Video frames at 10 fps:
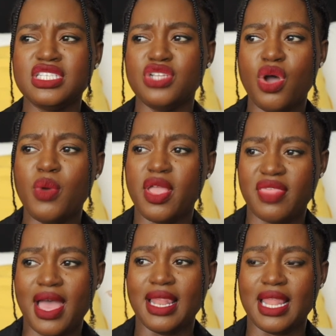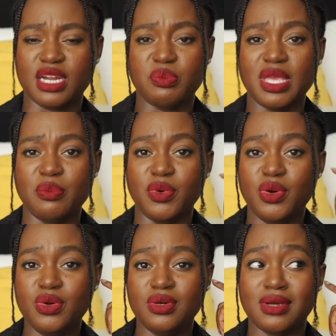knowing that a lot of
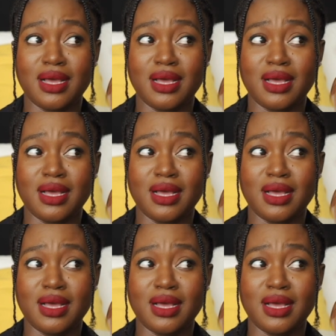people,